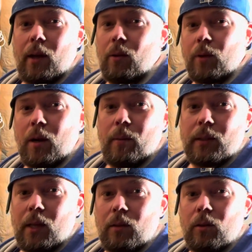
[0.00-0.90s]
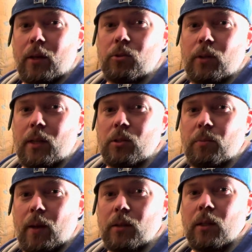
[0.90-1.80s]
I don't care about that little extra dead
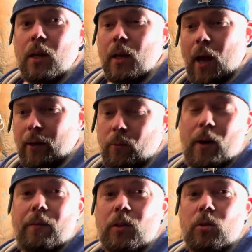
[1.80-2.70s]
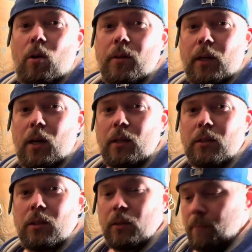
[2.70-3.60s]
space. I don't want to have to do all the
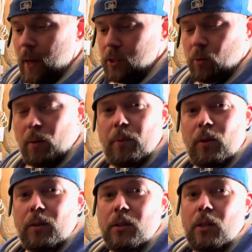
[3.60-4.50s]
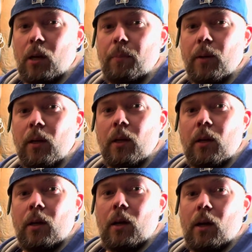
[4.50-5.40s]
cuts. I just want to build this up
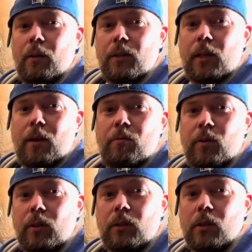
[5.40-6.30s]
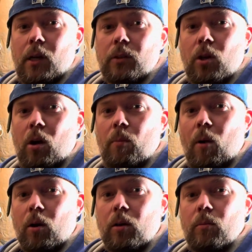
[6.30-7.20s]
to the 8 feet tall
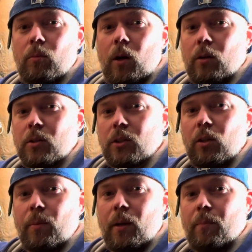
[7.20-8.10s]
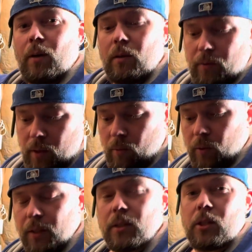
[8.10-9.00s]
marker, or just a little bit above,
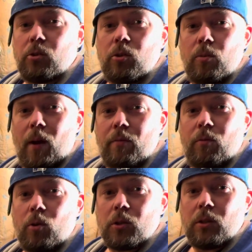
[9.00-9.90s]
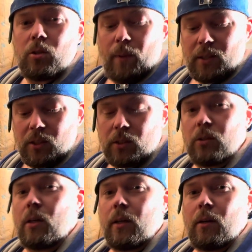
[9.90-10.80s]
with this extra 2x4s and 2x6s
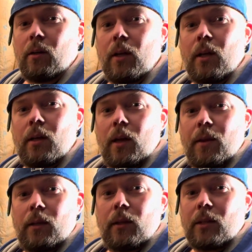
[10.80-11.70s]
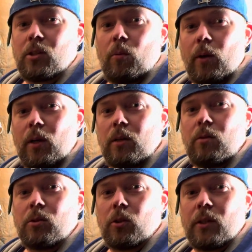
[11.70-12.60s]
on here, and then that's all we're going to do.
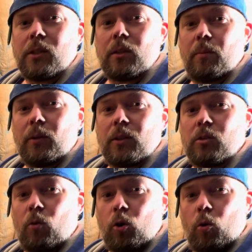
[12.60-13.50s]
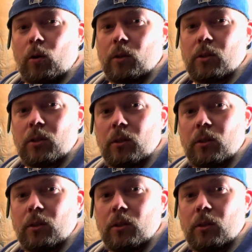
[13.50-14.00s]
So let's get to build these 4 corners.